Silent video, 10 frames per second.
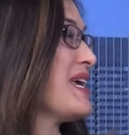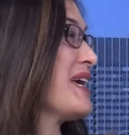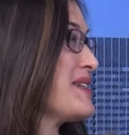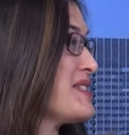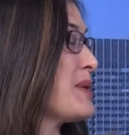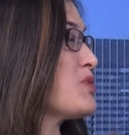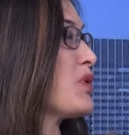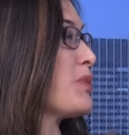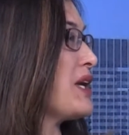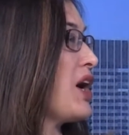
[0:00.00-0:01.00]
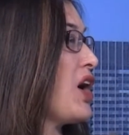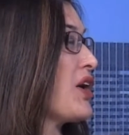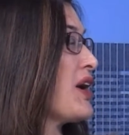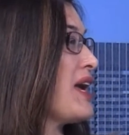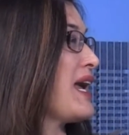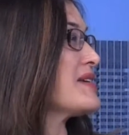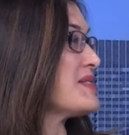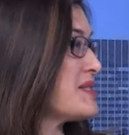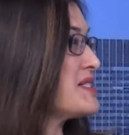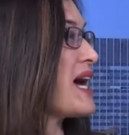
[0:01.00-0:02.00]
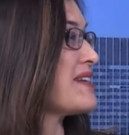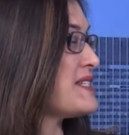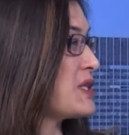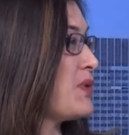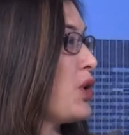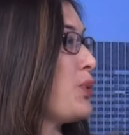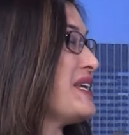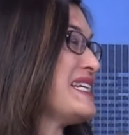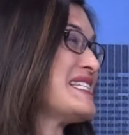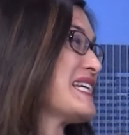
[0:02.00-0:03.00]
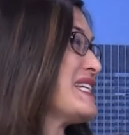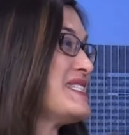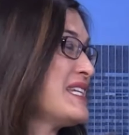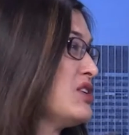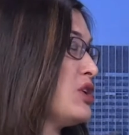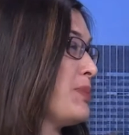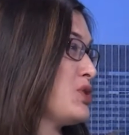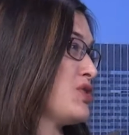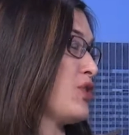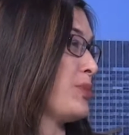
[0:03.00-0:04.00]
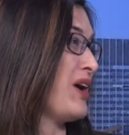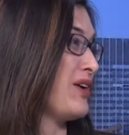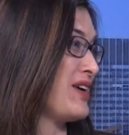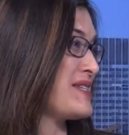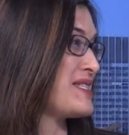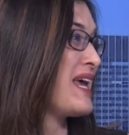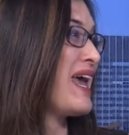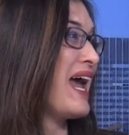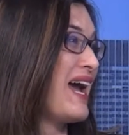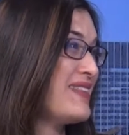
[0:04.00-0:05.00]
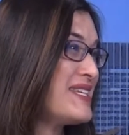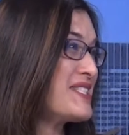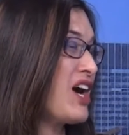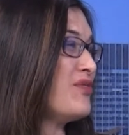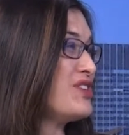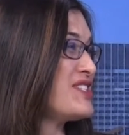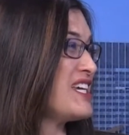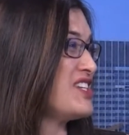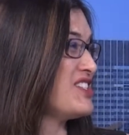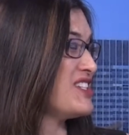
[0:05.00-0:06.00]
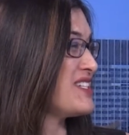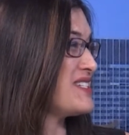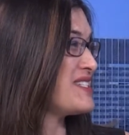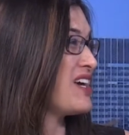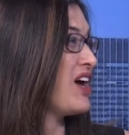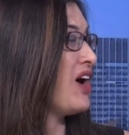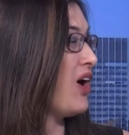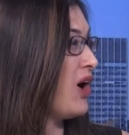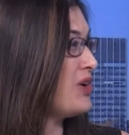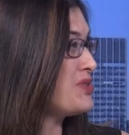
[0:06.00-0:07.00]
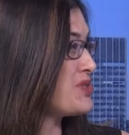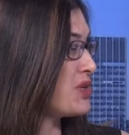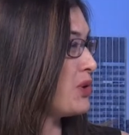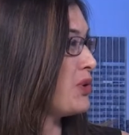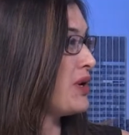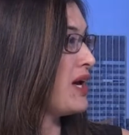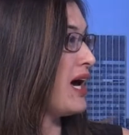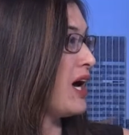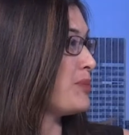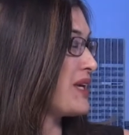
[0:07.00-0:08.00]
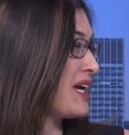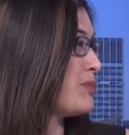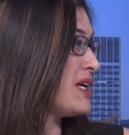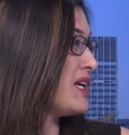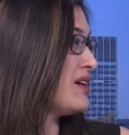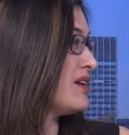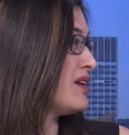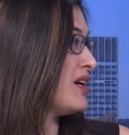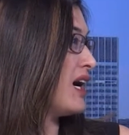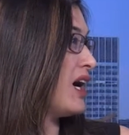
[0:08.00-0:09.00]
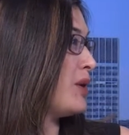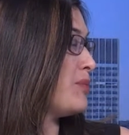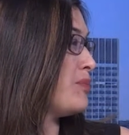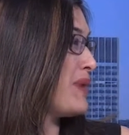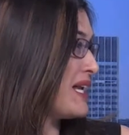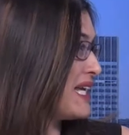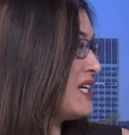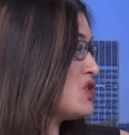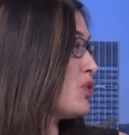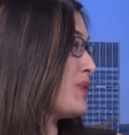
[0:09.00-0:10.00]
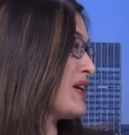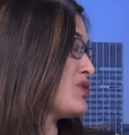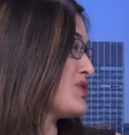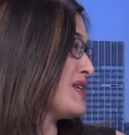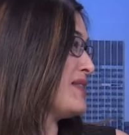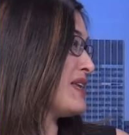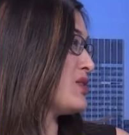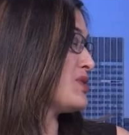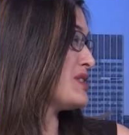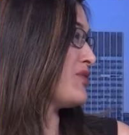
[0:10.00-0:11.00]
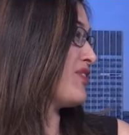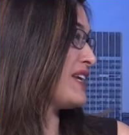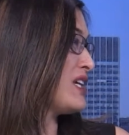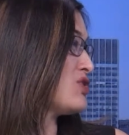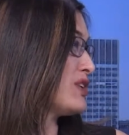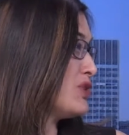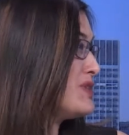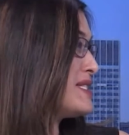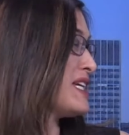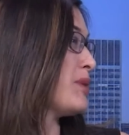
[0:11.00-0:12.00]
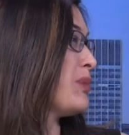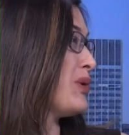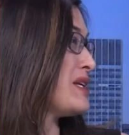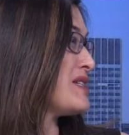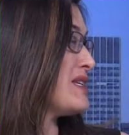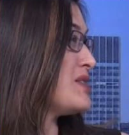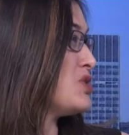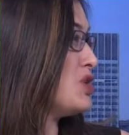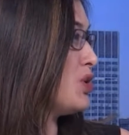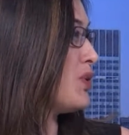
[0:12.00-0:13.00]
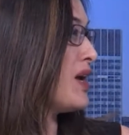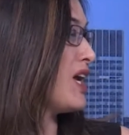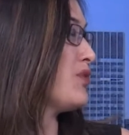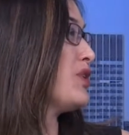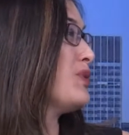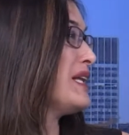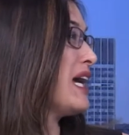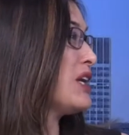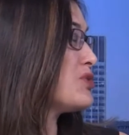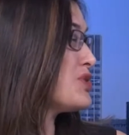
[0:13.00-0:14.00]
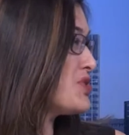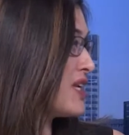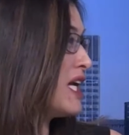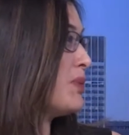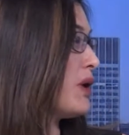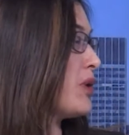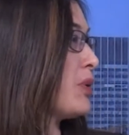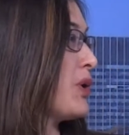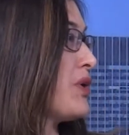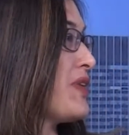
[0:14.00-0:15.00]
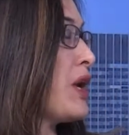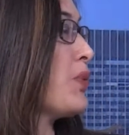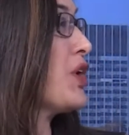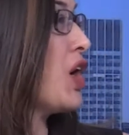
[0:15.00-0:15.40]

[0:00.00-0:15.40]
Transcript: to accept where we are as the status quo. We need to continue to push for progress. And these conversations also can be made easier when we understand that there is a financial literacy component to this too. If we really understand what we're worth and we're